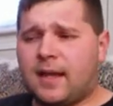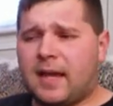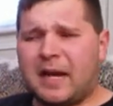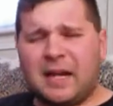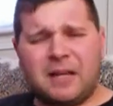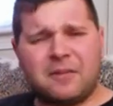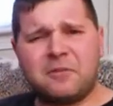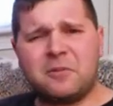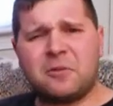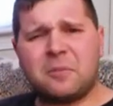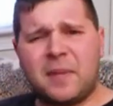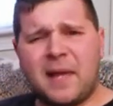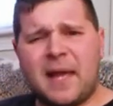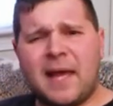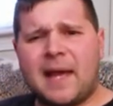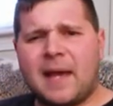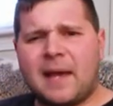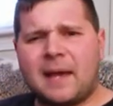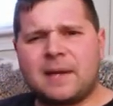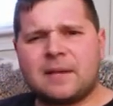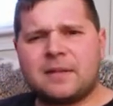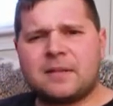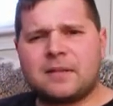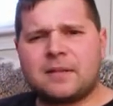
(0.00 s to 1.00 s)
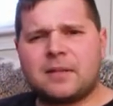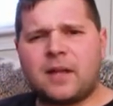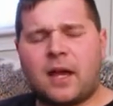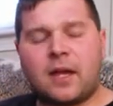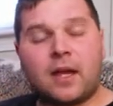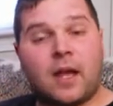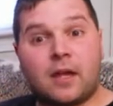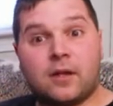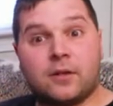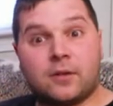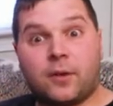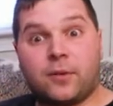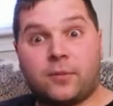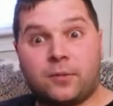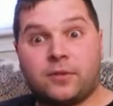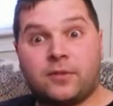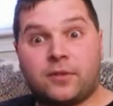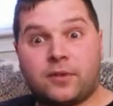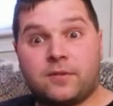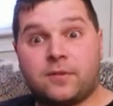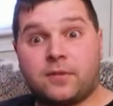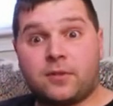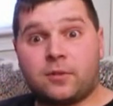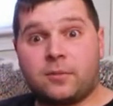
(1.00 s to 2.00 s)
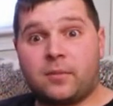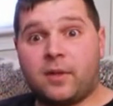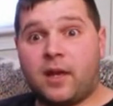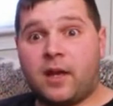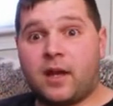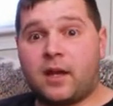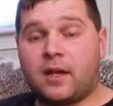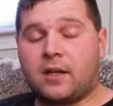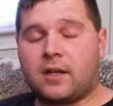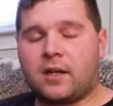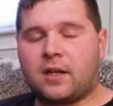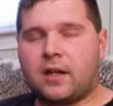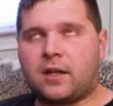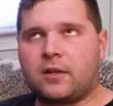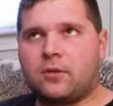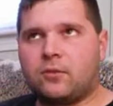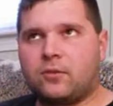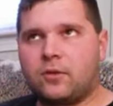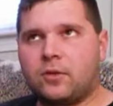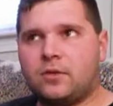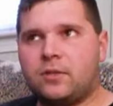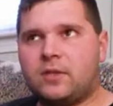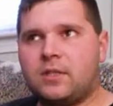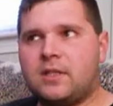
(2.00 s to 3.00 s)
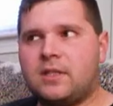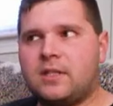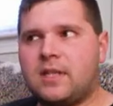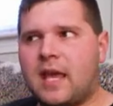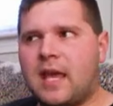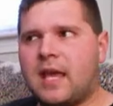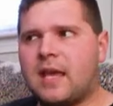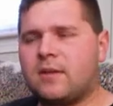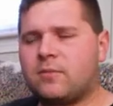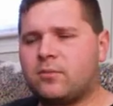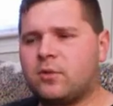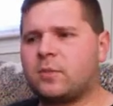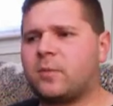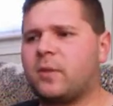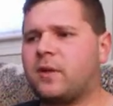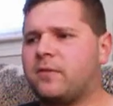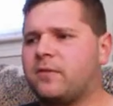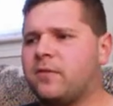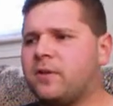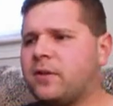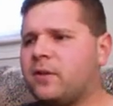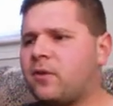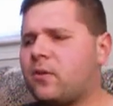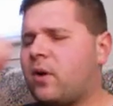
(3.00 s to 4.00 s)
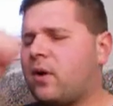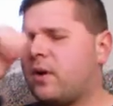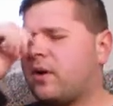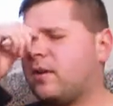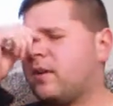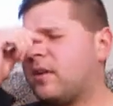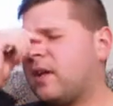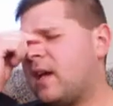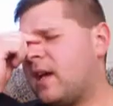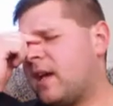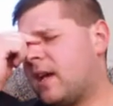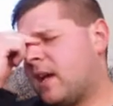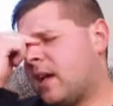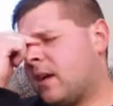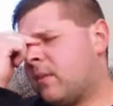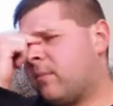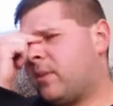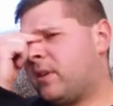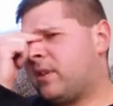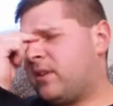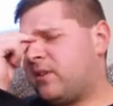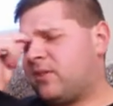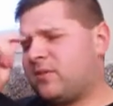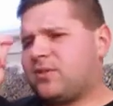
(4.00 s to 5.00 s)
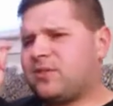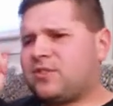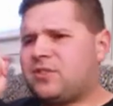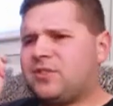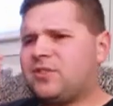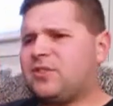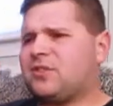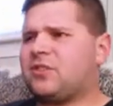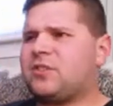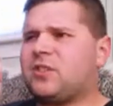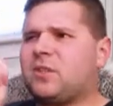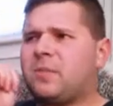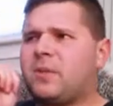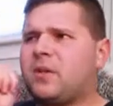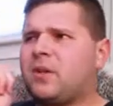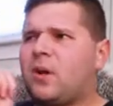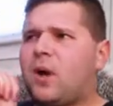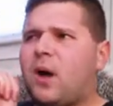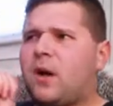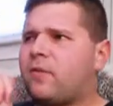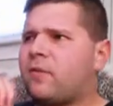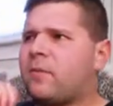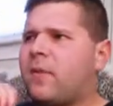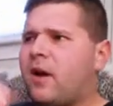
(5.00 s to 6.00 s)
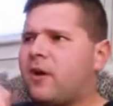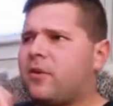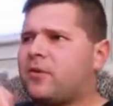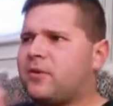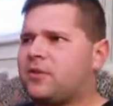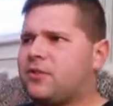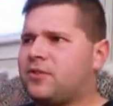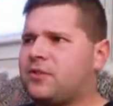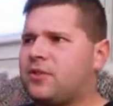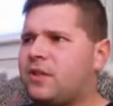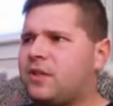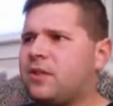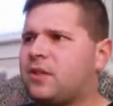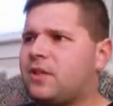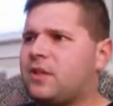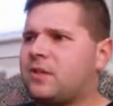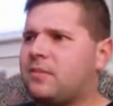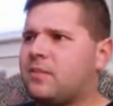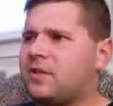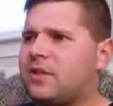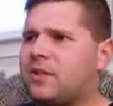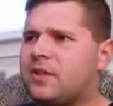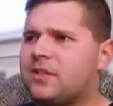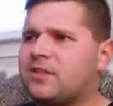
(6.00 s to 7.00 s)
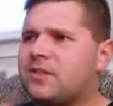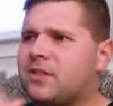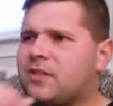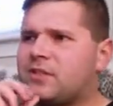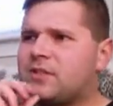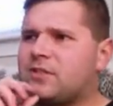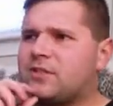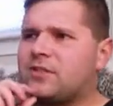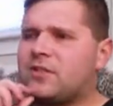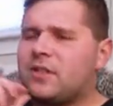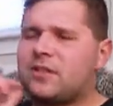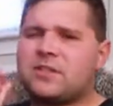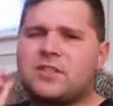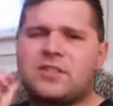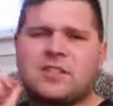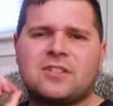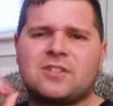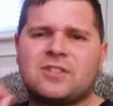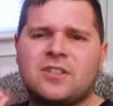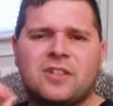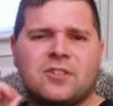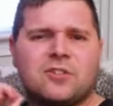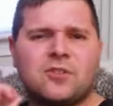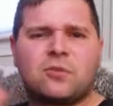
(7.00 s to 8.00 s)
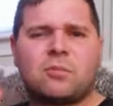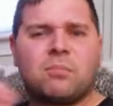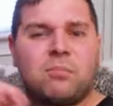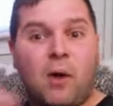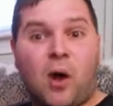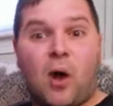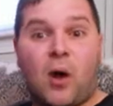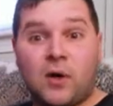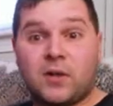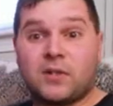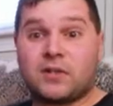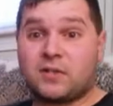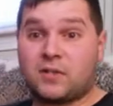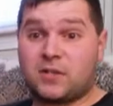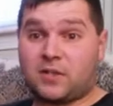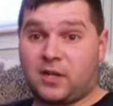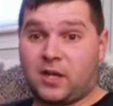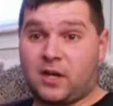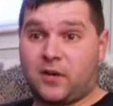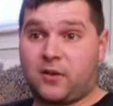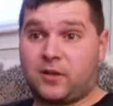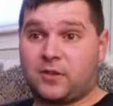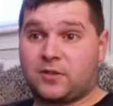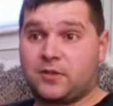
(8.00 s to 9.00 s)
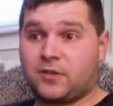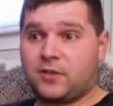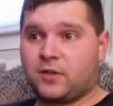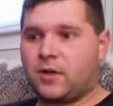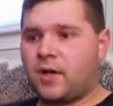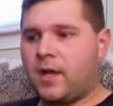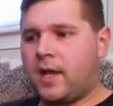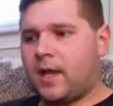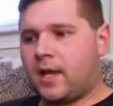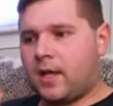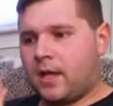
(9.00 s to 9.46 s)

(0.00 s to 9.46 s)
And I feel bad. I really feel bad. And I really can't put my finger on it. But there's just something off about her singing because it's such an essential part to the character.